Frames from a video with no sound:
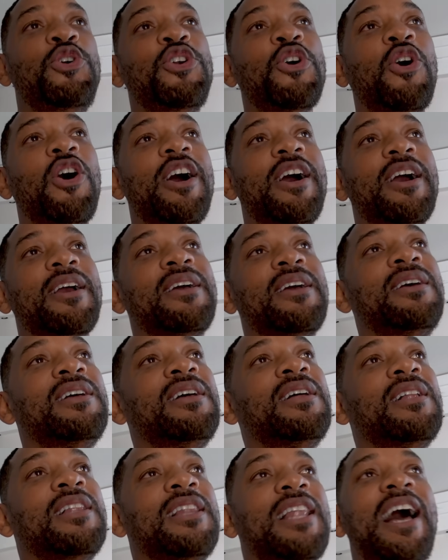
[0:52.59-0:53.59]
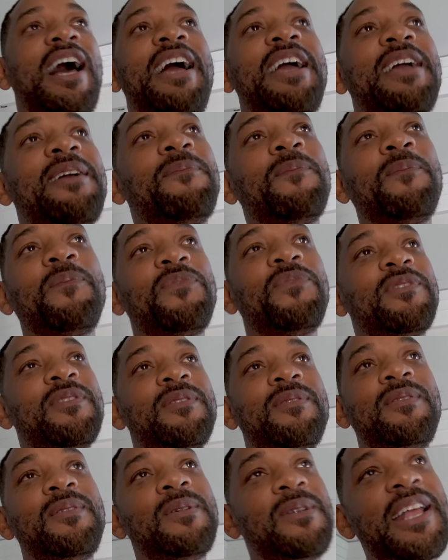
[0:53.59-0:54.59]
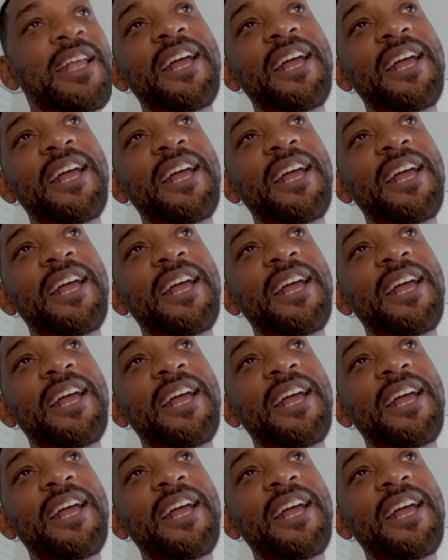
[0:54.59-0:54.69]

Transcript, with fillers: putting his assistant on blast for trying to